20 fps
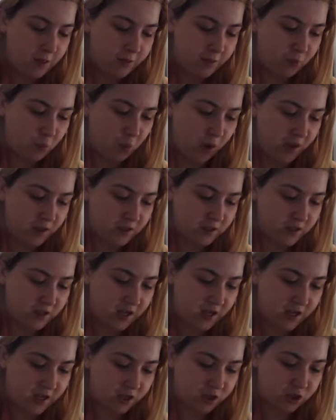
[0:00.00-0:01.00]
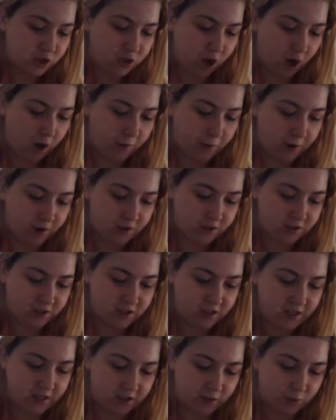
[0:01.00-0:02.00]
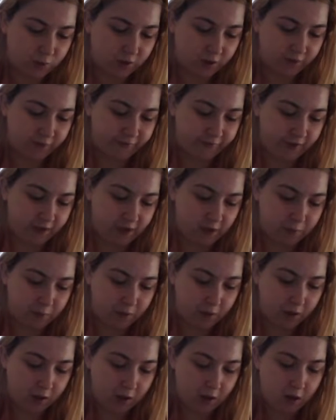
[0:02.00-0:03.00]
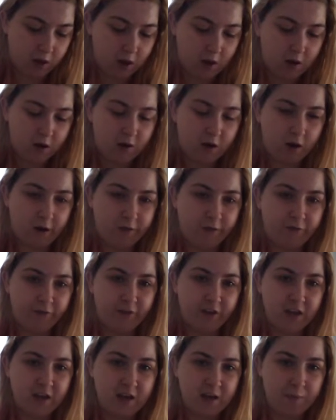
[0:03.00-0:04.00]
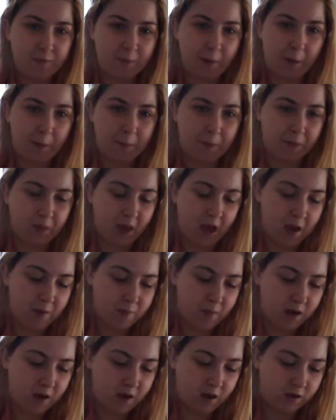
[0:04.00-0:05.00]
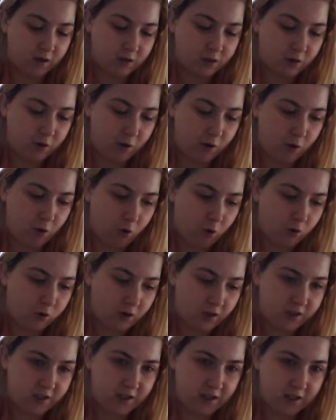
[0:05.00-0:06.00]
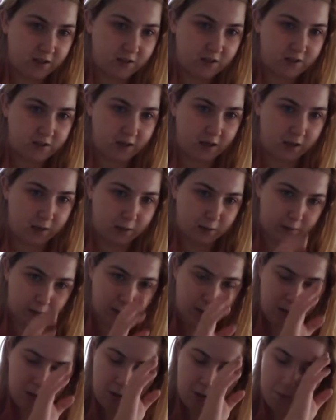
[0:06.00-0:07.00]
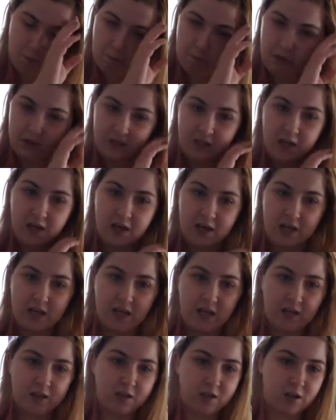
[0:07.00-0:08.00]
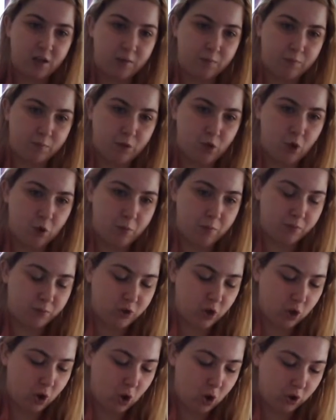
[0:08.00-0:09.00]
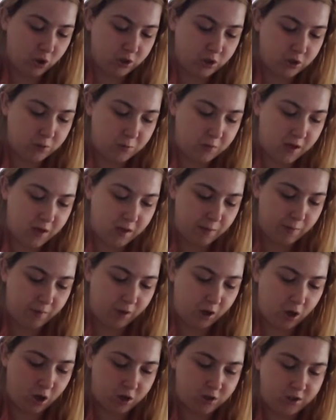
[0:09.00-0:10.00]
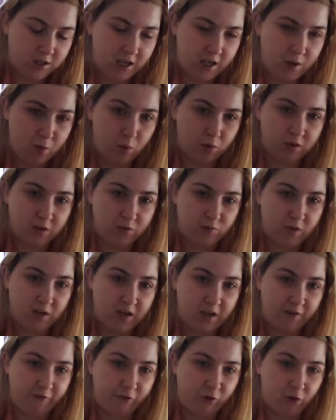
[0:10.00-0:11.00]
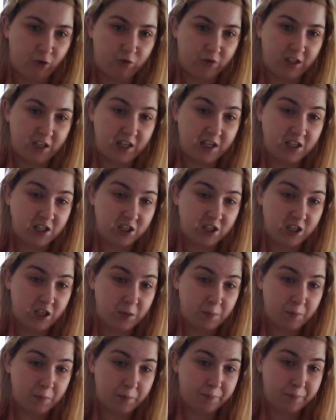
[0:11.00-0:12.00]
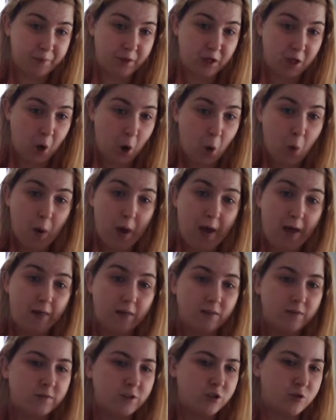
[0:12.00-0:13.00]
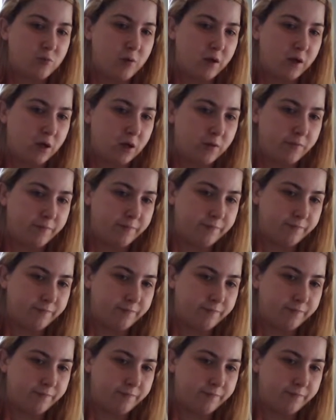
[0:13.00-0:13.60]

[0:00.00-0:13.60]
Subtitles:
Wednesday, Starbucks date with Philip. Now Philip I met on a dating site, but then he ended up not talking to me because he wasn't ready for a relationship, but oh well, doesn't matter.